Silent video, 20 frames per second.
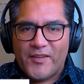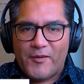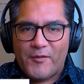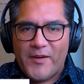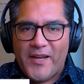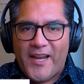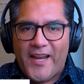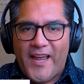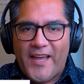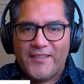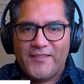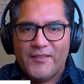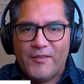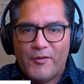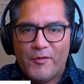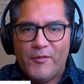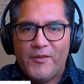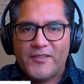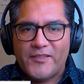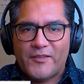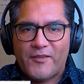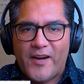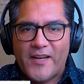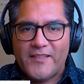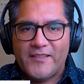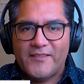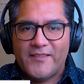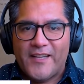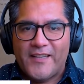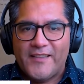realizing through this
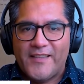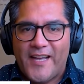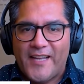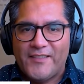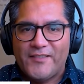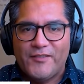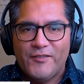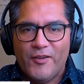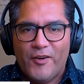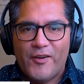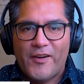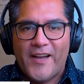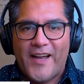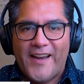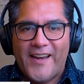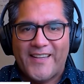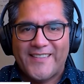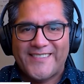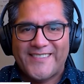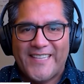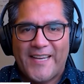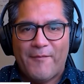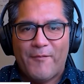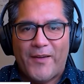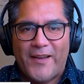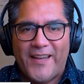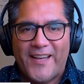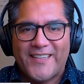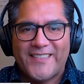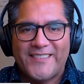crisis that that's not an
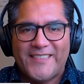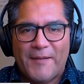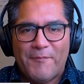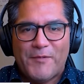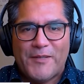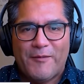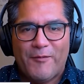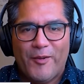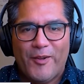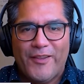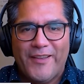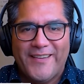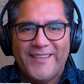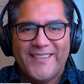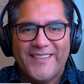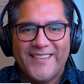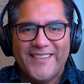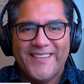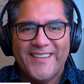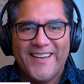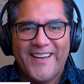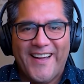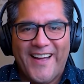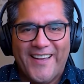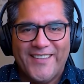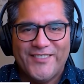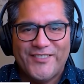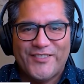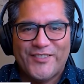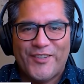acceptable
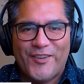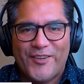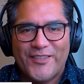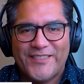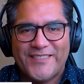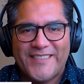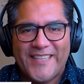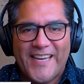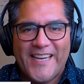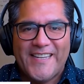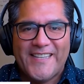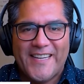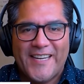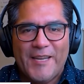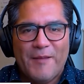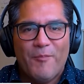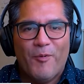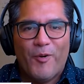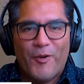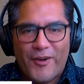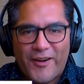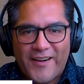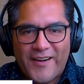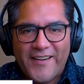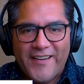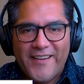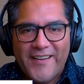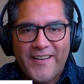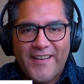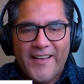answer or state anymore.
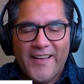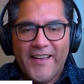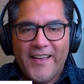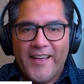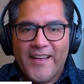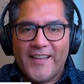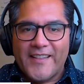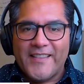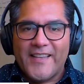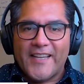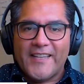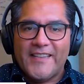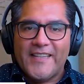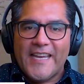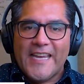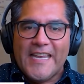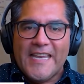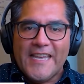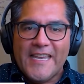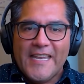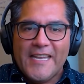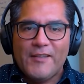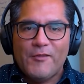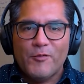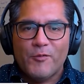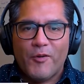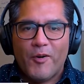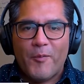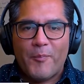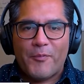Right. That they need
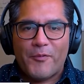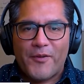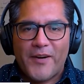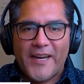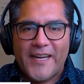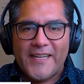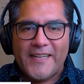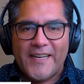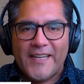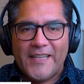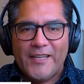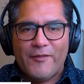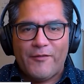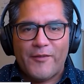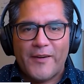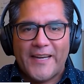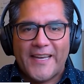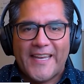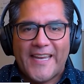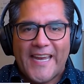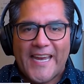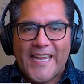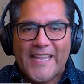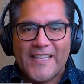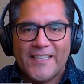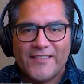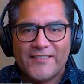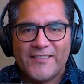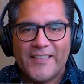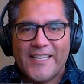to operate in a different
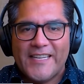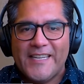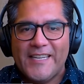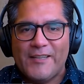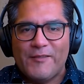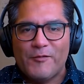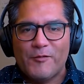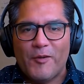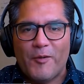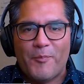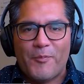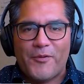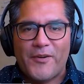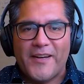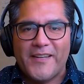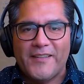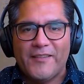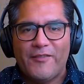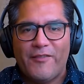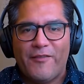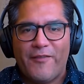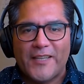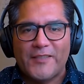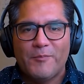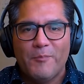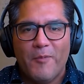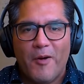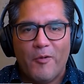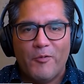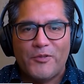cadence. They need to operate in
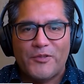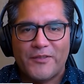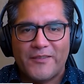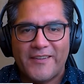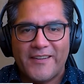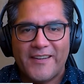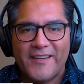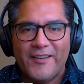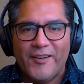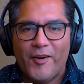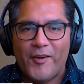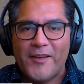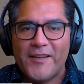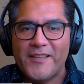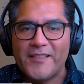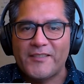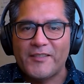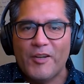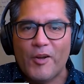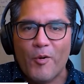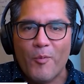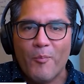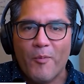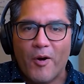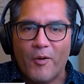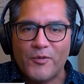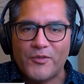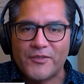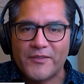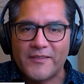fast motion, not in slow
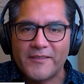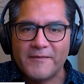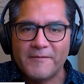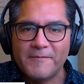motion.